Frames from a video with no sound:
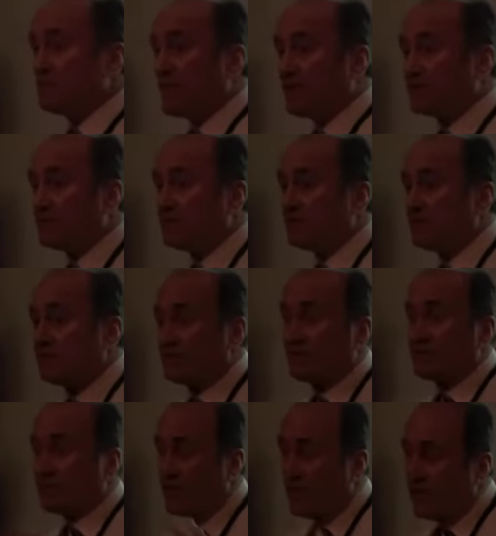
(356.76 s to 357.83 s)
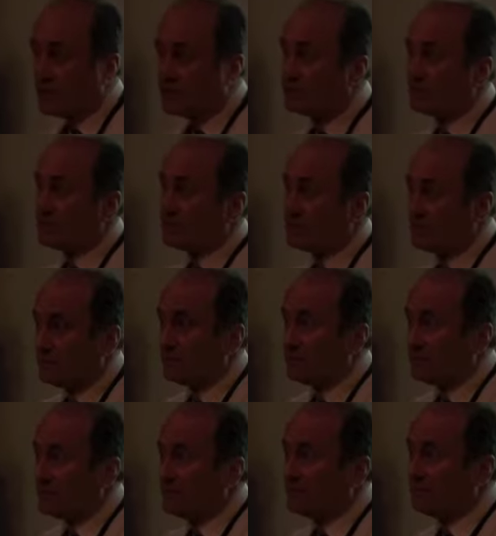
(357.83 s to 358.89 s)
as much, which is great.
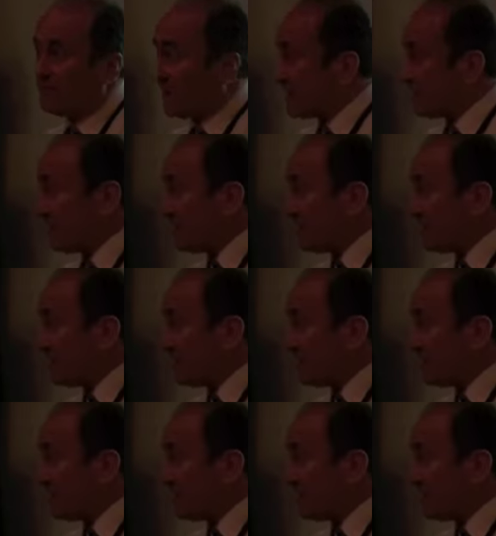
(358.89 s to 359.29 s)
But I